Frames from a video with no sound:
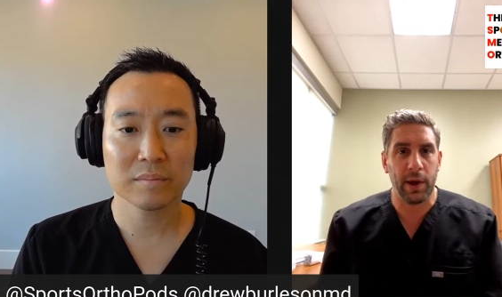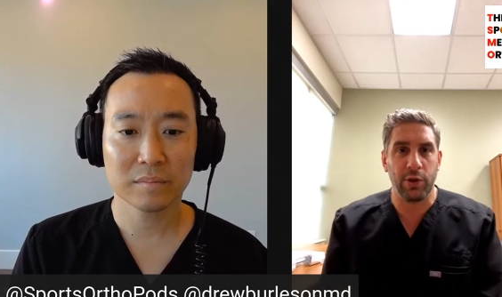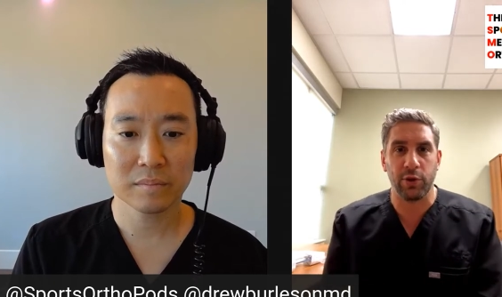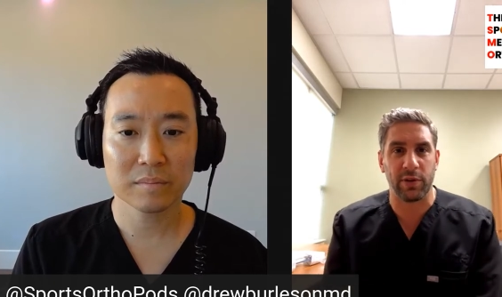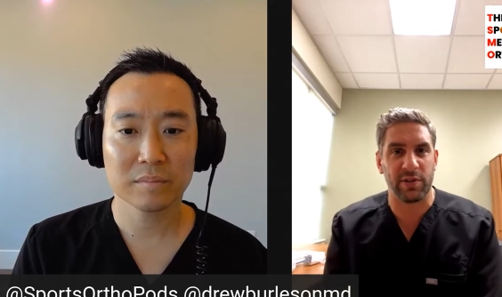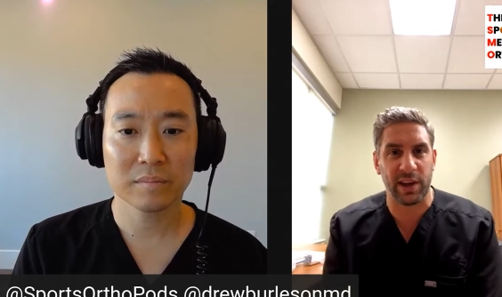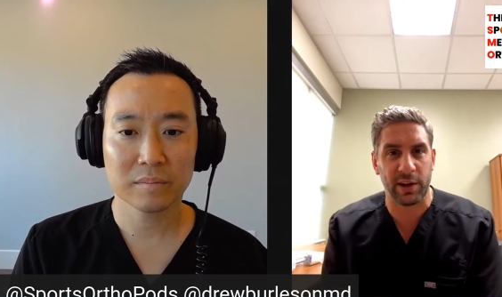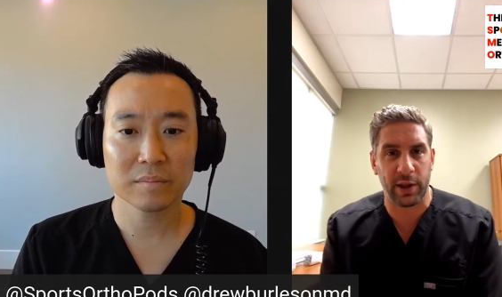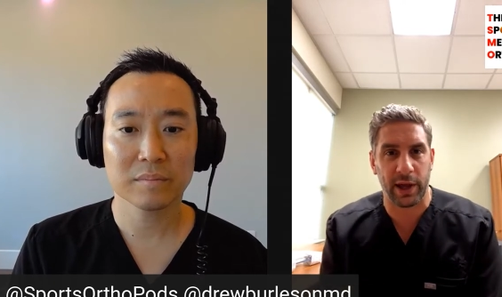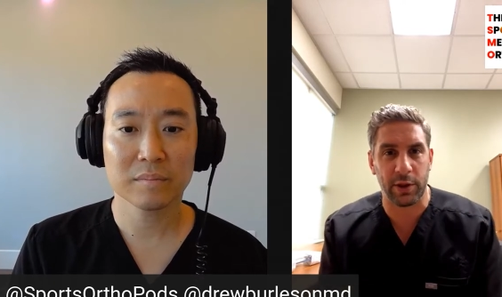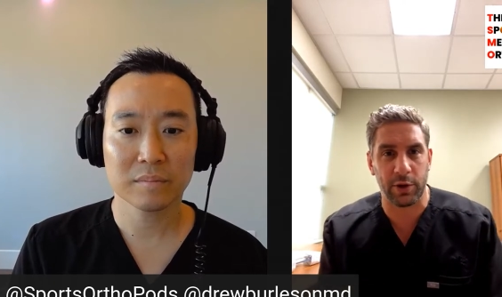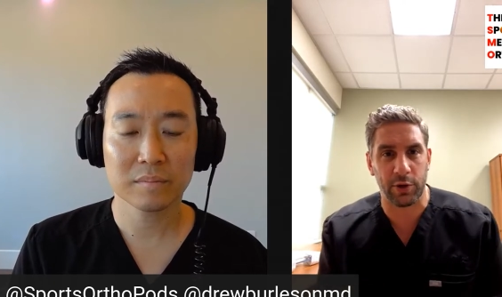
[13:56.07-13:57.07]
Speaker 1: you can see into
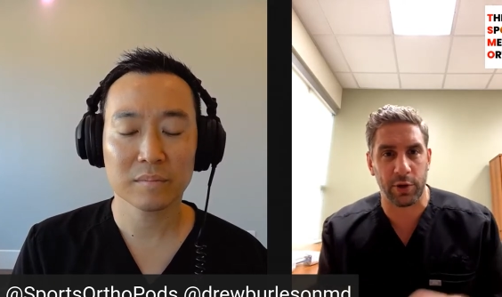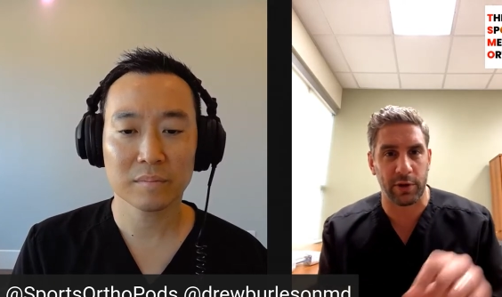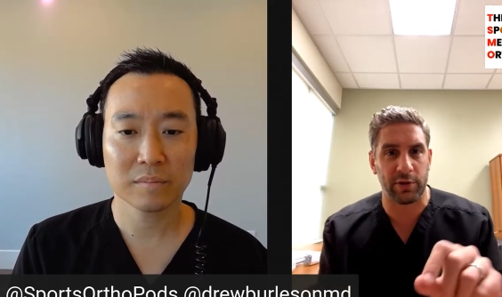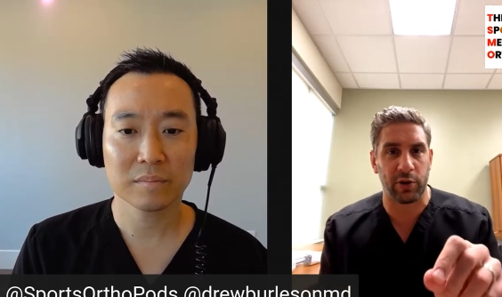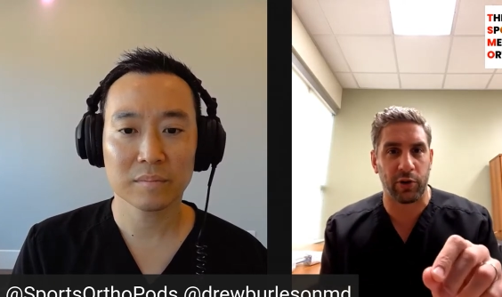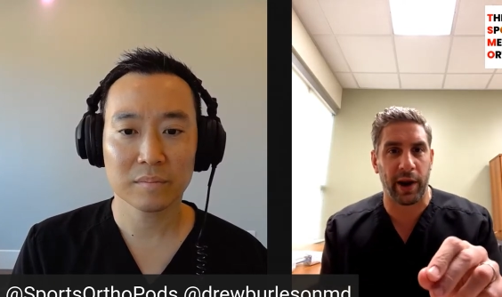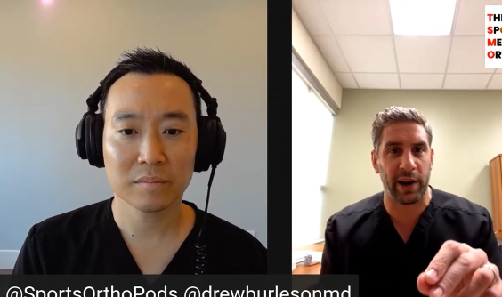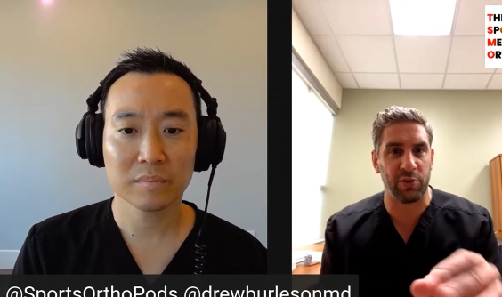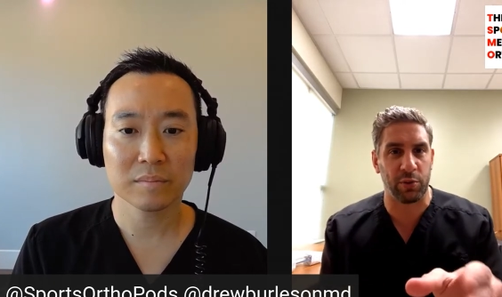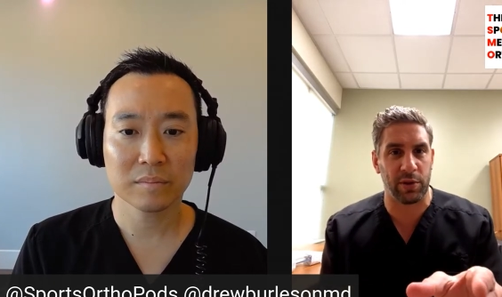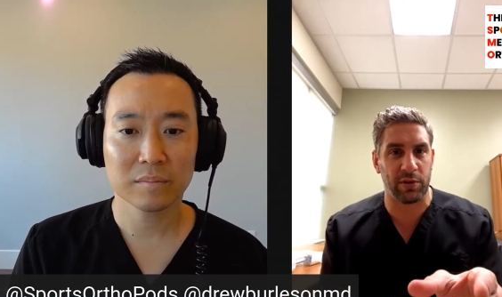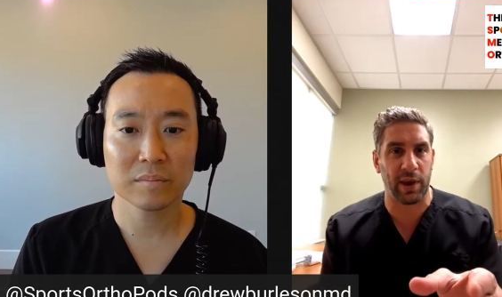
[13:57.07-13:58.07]
like little nooks and crannies
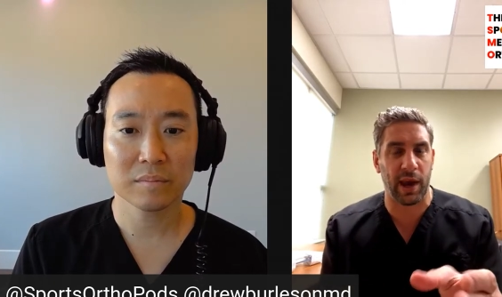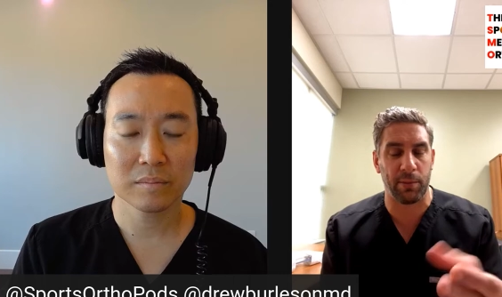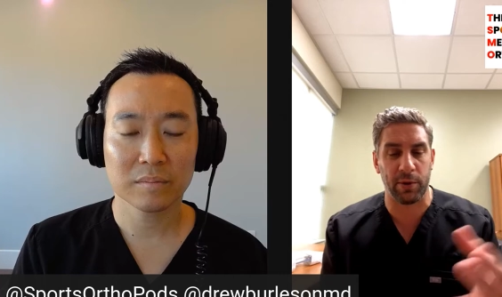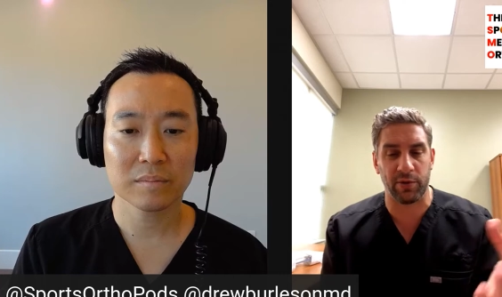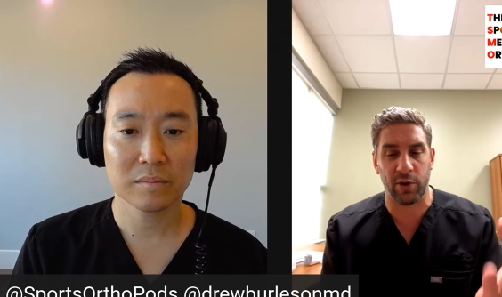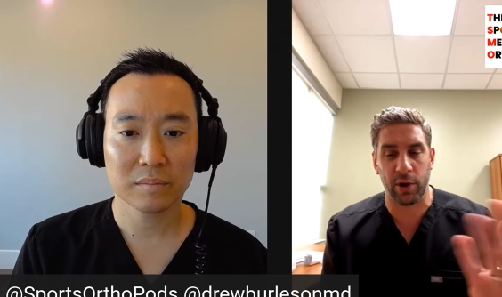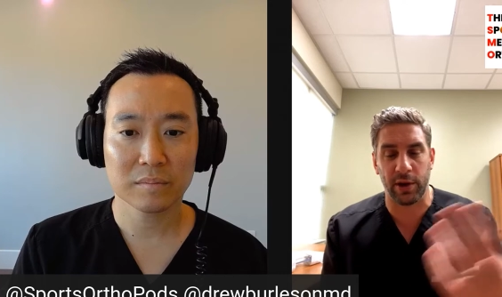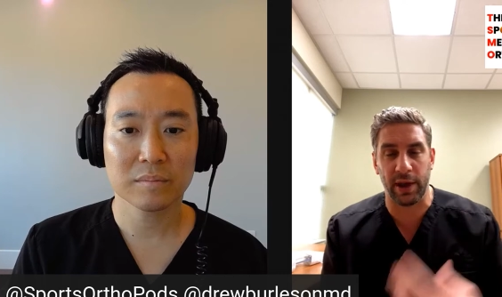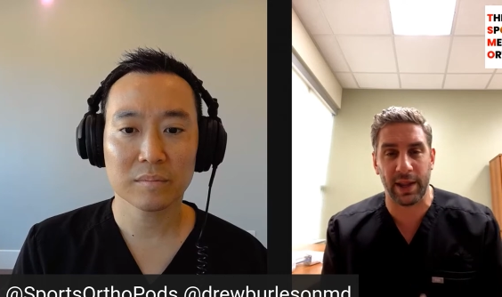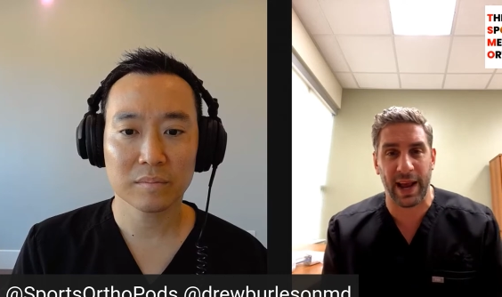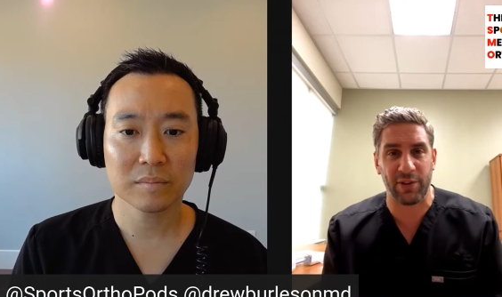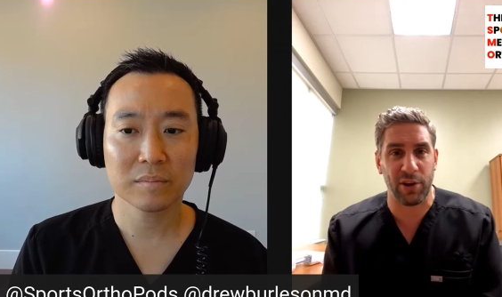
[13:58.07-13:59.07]
with this camera so it,
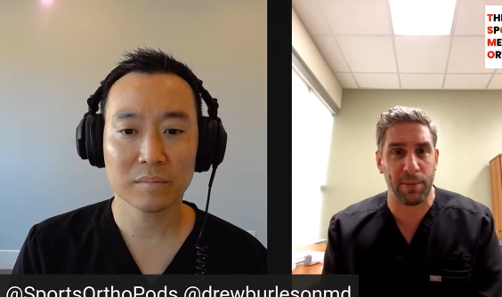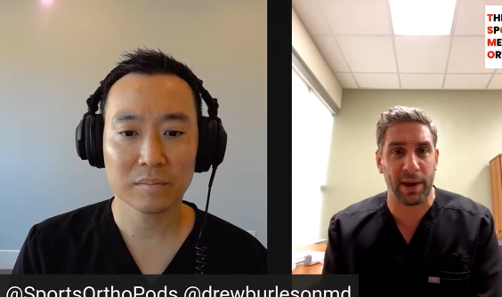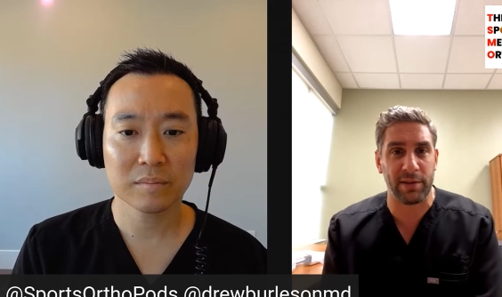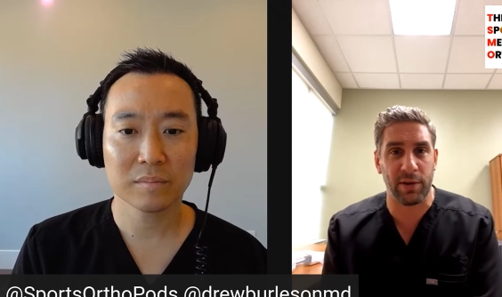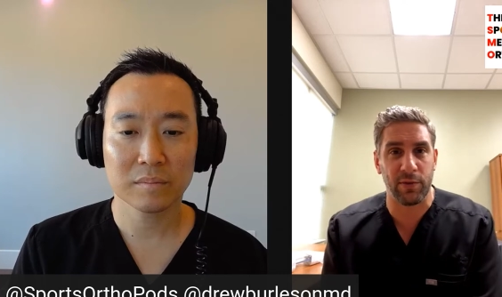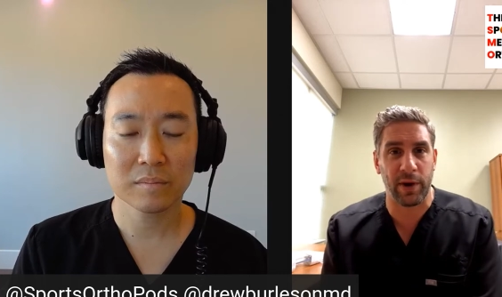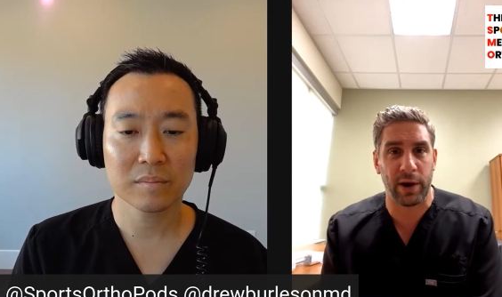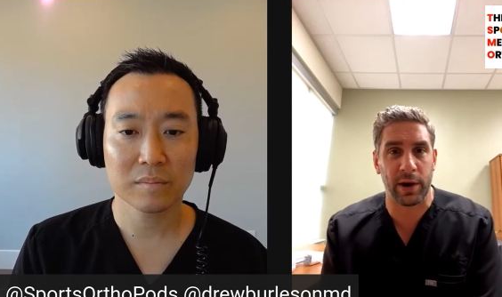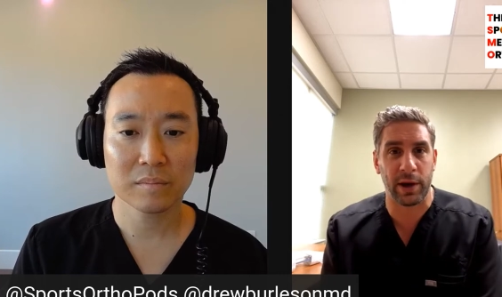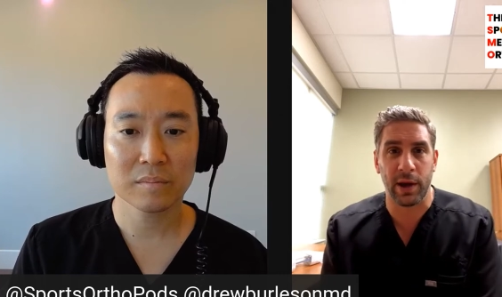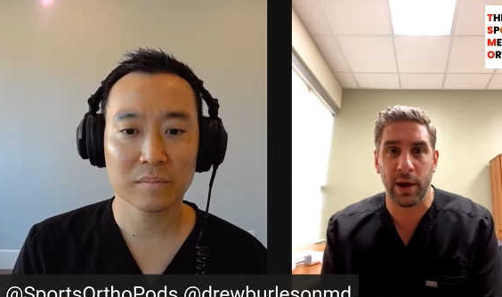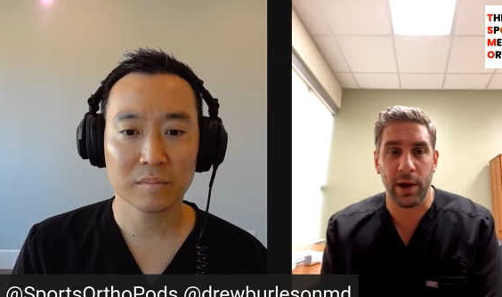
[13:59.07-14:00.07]
it actually makes it very